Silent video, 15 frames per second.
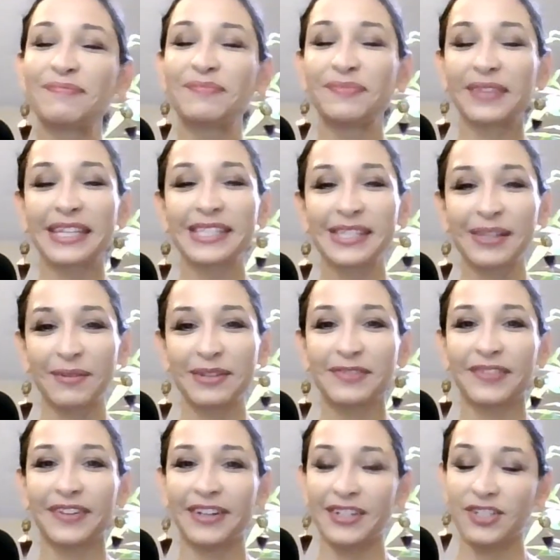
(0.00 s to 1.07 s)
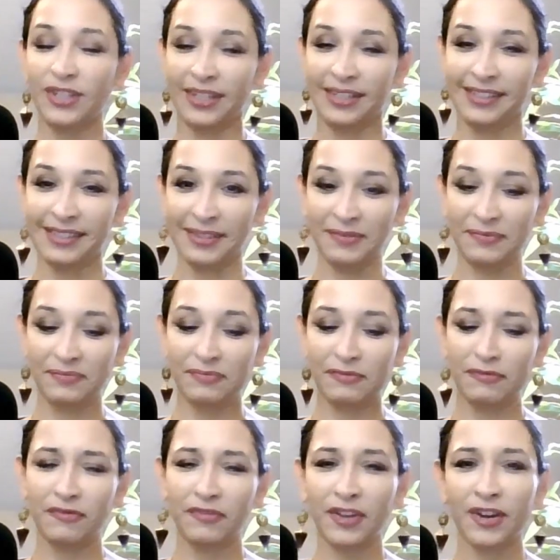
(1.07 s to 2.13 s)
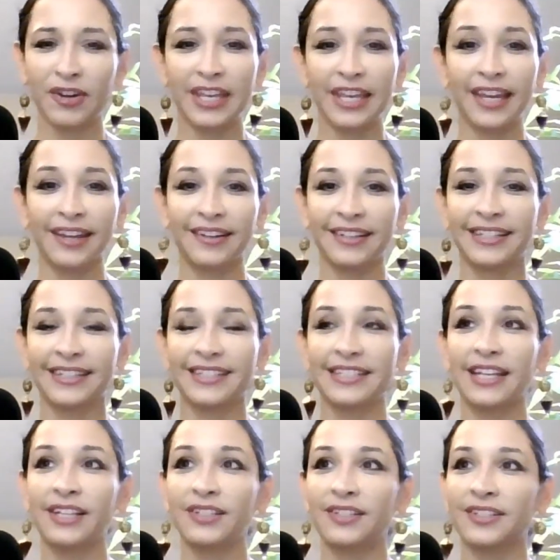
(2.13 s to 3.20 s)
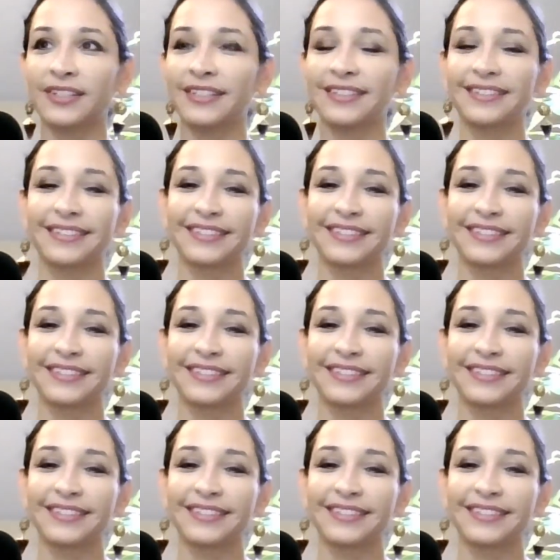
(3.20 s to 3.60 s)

it's always very gentle, very caring, tender,